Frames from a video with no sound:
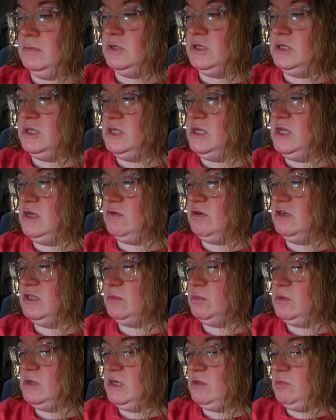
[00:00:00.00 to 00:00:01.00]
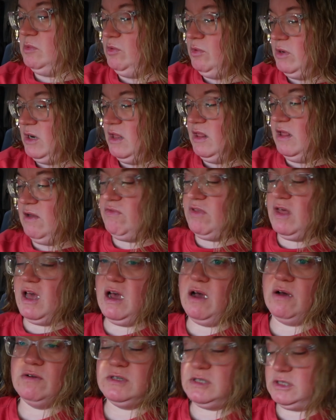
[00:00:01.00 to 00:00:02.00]
She didn't respond to me when I left the
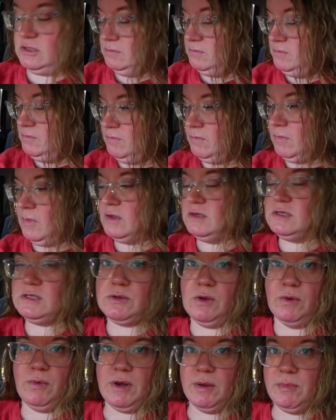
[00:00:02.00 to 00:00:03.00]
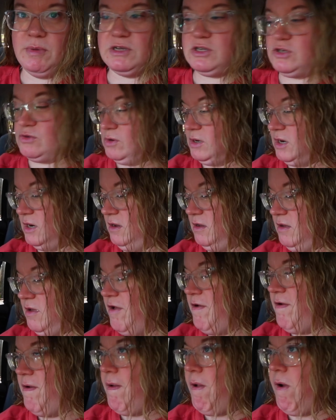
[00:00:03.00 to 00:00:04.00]
house. So I want to make sure
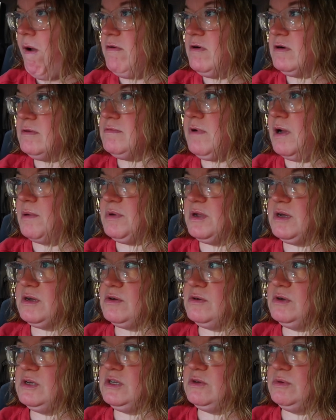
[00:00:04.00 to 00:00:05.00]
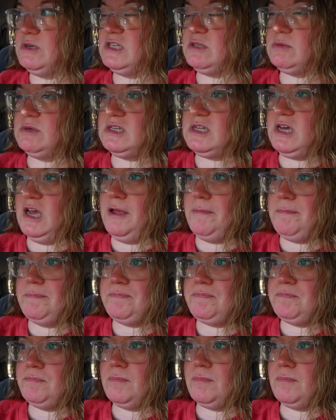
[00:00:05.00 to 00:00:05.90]
I'm not going to waste my time.